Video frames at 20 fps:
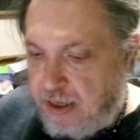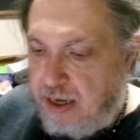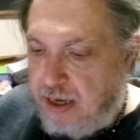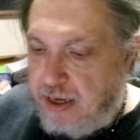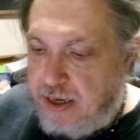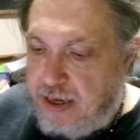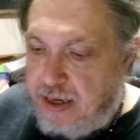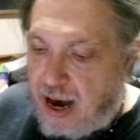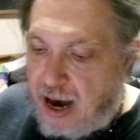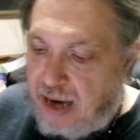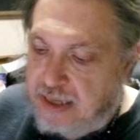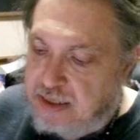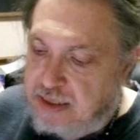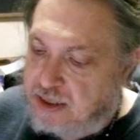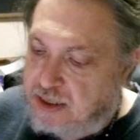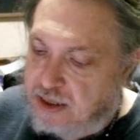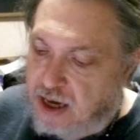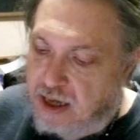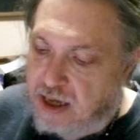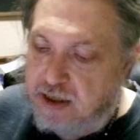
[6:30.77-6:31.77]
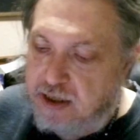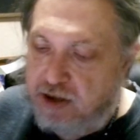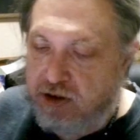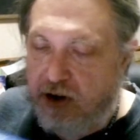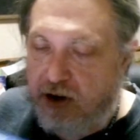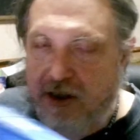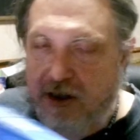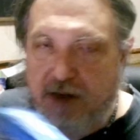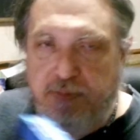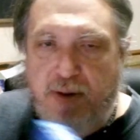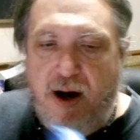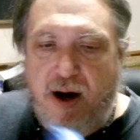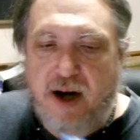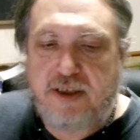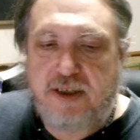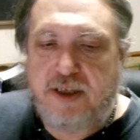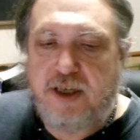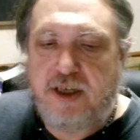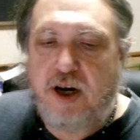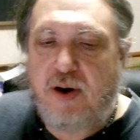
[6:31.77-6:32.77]
Nice, solid structure
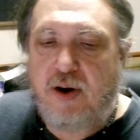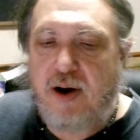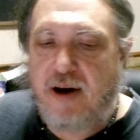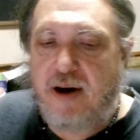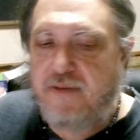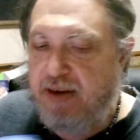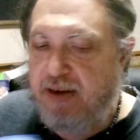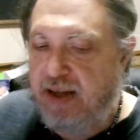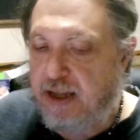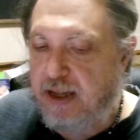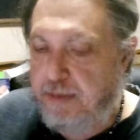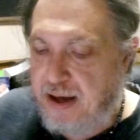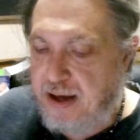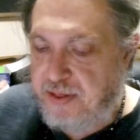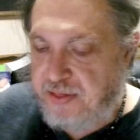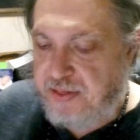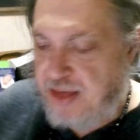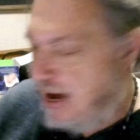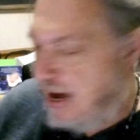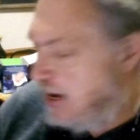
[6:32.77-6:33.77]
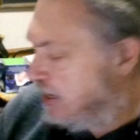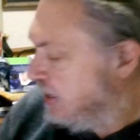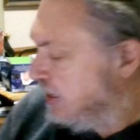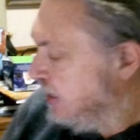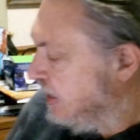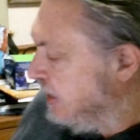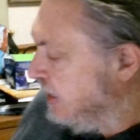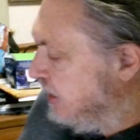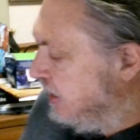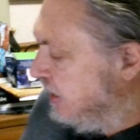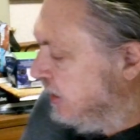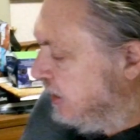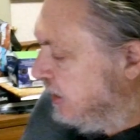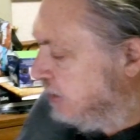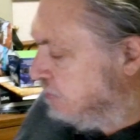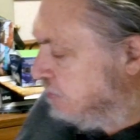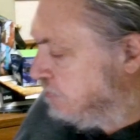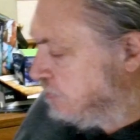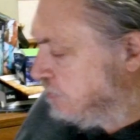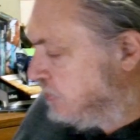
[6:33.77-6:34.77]
box. You know how I feel about that.
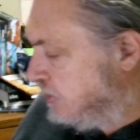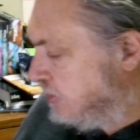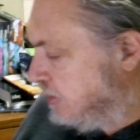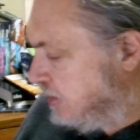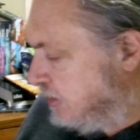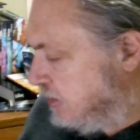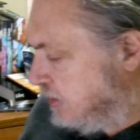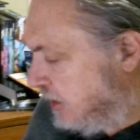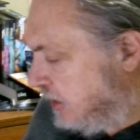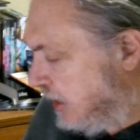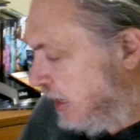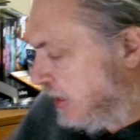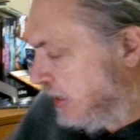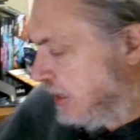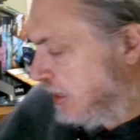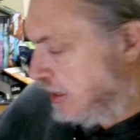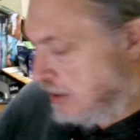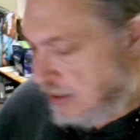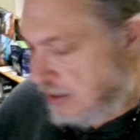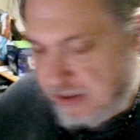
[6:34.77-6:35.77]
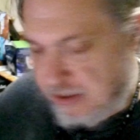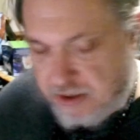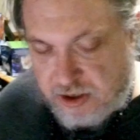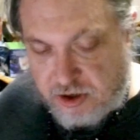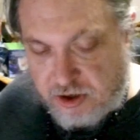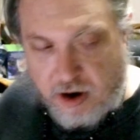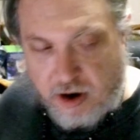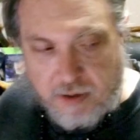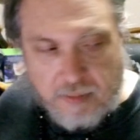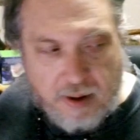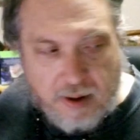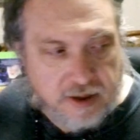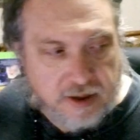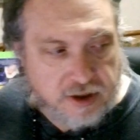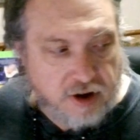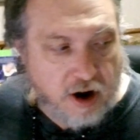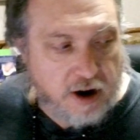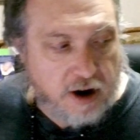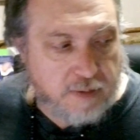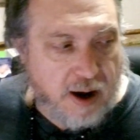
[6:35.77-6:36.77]
I think
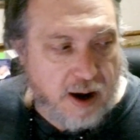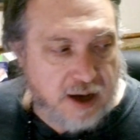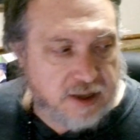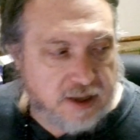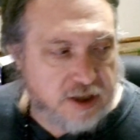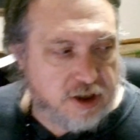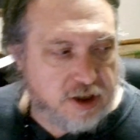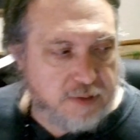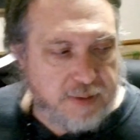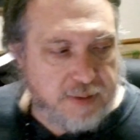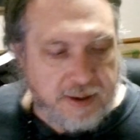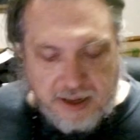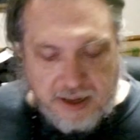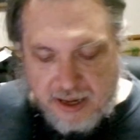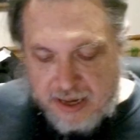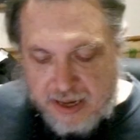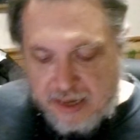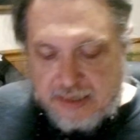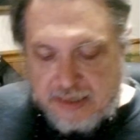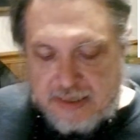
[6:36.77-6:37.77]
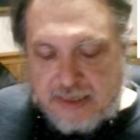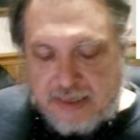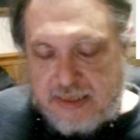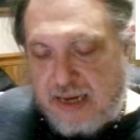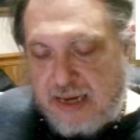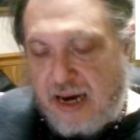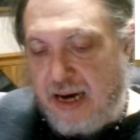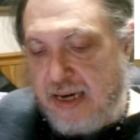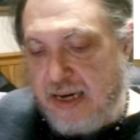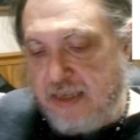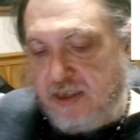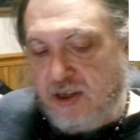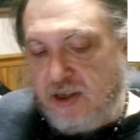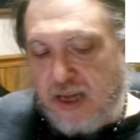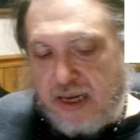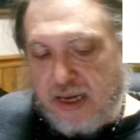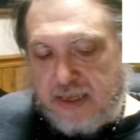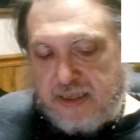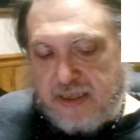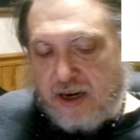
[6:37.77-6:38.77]
starter boxes should be designed so
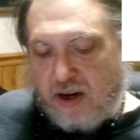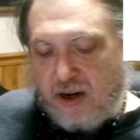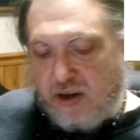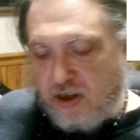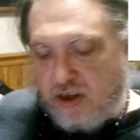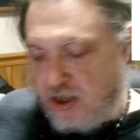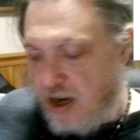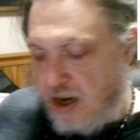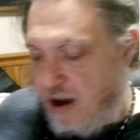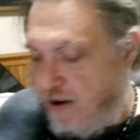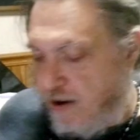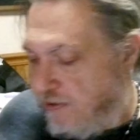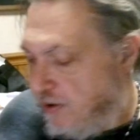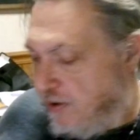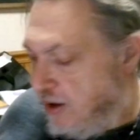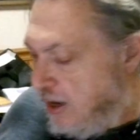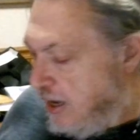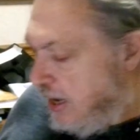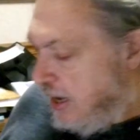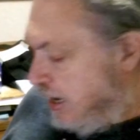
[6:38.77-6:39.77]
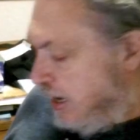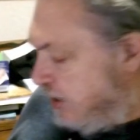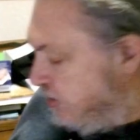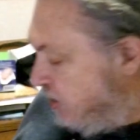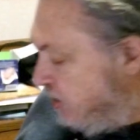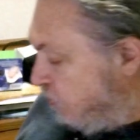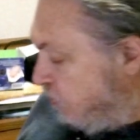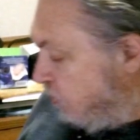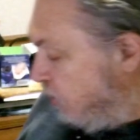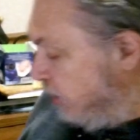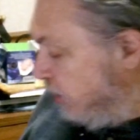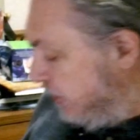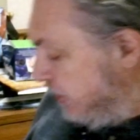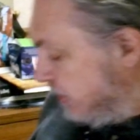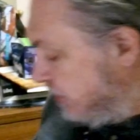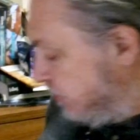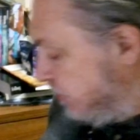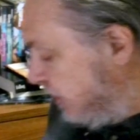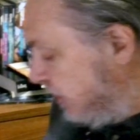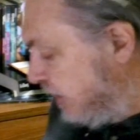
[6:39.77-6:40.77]
they can sit on your shelf, and you're not worried
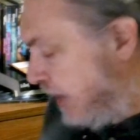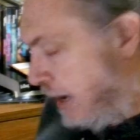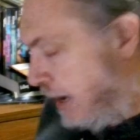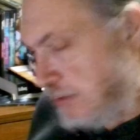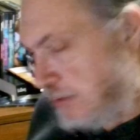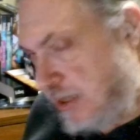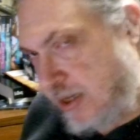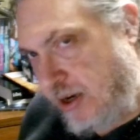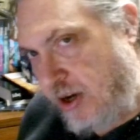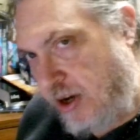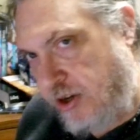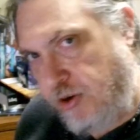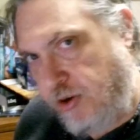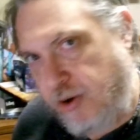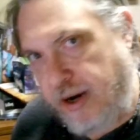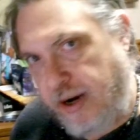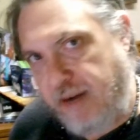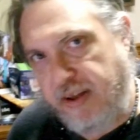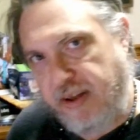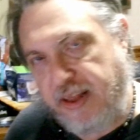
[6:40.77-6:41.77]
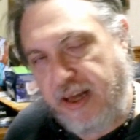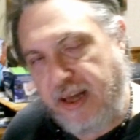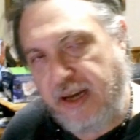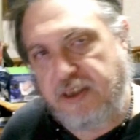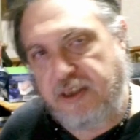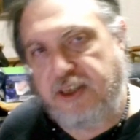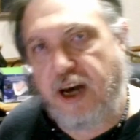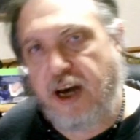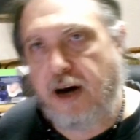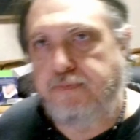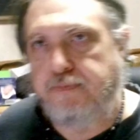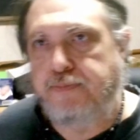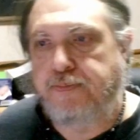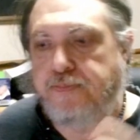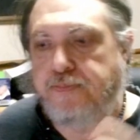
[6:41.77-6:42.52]
about them collapsing on you and everything. So,